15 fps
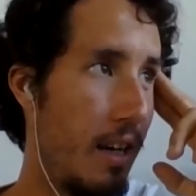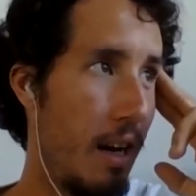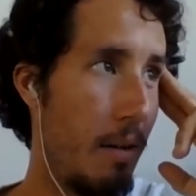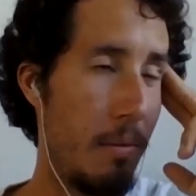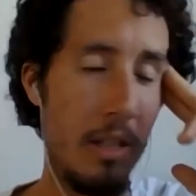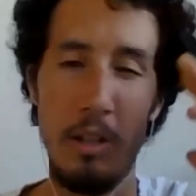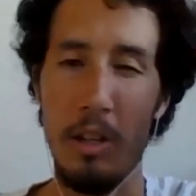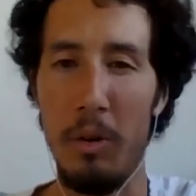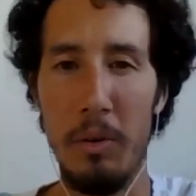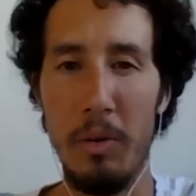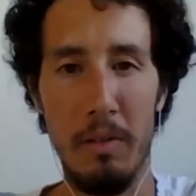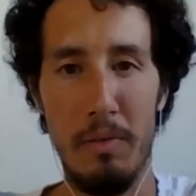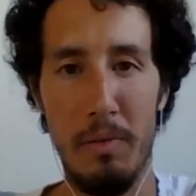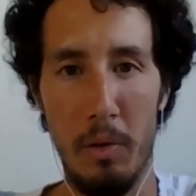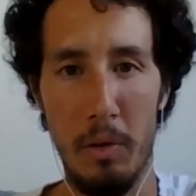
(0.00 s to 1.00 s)
I mean, you go
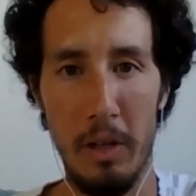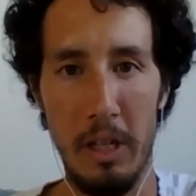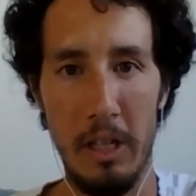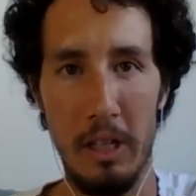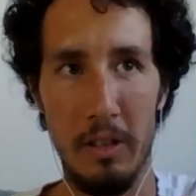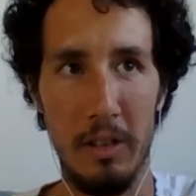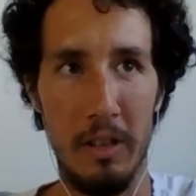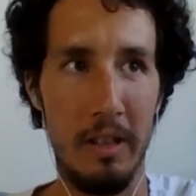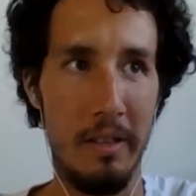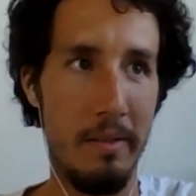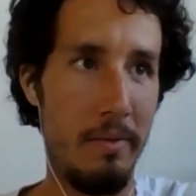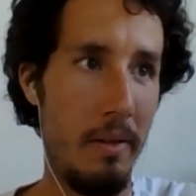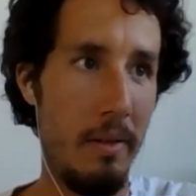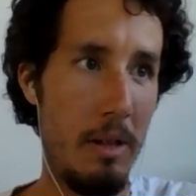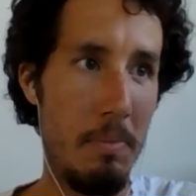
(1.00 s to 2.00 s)
with a 40 or a
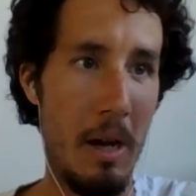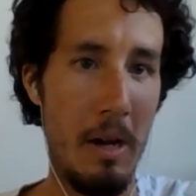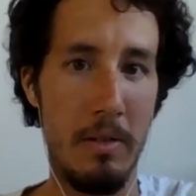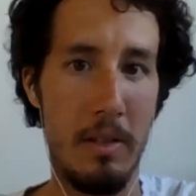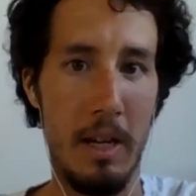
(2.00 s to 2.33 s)
50-pound